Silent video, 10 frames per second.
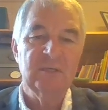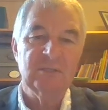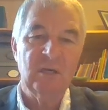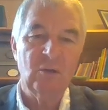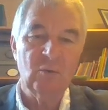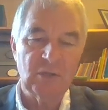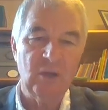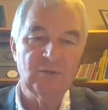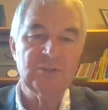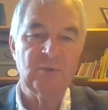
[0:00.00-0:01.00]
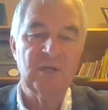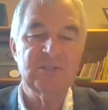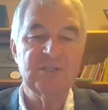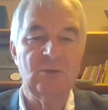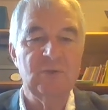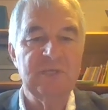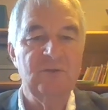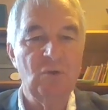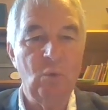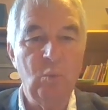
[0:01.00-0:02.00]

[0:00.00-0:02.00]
to hold on to our souls, and the